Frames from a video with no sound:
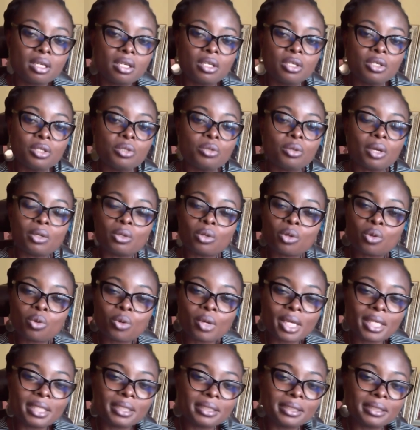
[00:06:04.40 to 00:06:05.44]
You are not
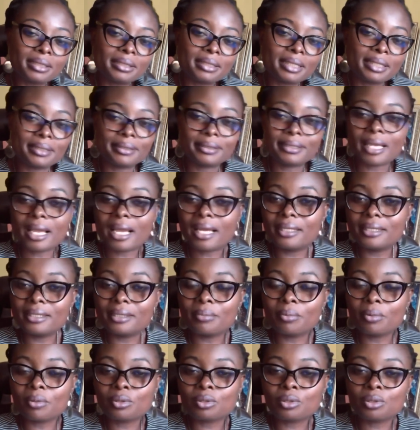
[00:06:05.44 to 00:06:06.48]
cooking it entirely,
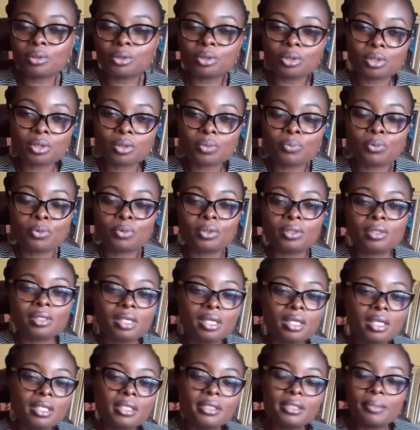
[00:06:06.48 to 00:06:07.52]
but you just put
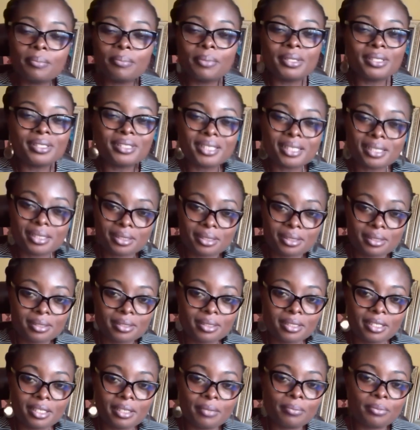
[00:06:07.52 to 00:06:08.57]
the basics
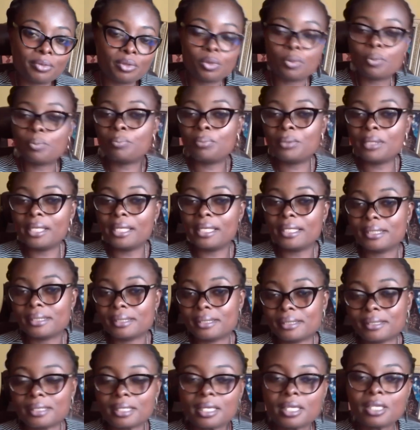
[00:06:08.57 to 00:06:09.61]
into
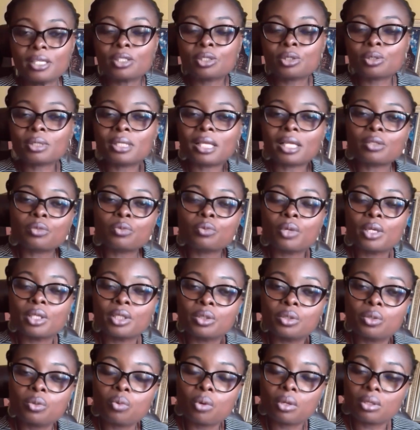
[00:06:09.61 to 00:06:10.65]
place, so that when
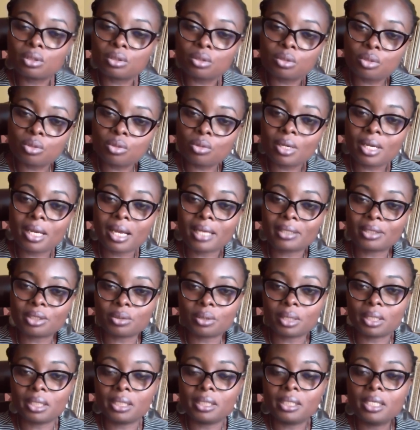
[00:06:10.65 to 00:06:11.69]
you want to cook,
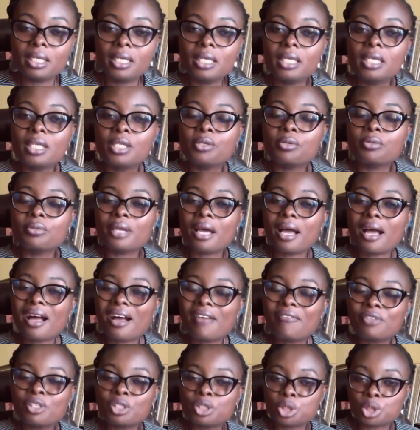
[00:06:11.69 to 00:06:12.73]
actually, you now have
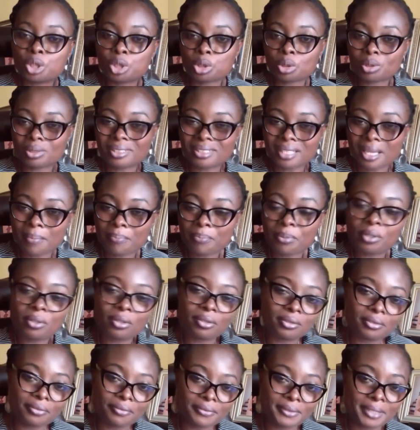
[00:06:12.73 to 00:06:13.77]
a shorter
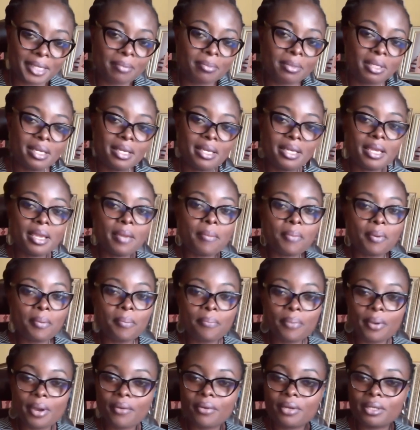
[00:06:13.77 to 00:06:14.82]
period of time in
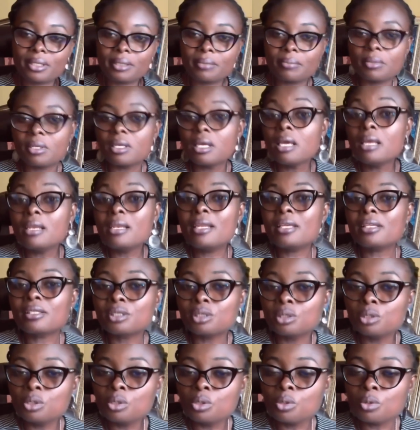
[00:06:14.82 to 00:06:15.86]
preparing the meal. Let's
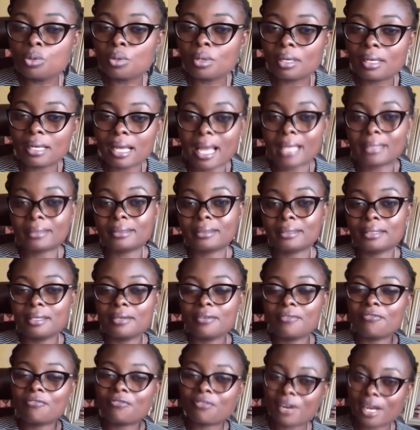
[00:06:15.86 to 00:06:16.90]
look at
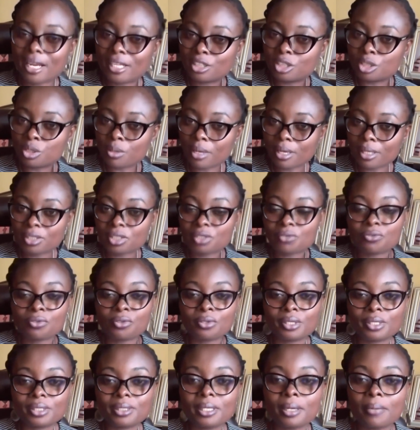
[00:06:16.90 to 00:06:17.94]
fried rice, for
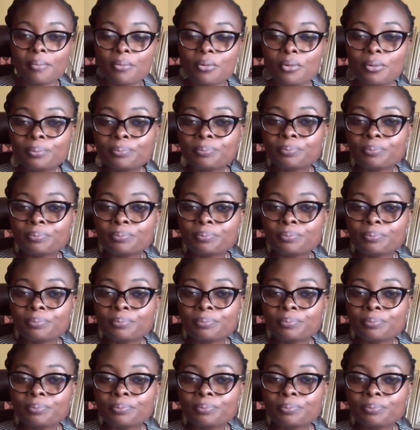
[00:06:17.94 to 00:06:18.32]
example.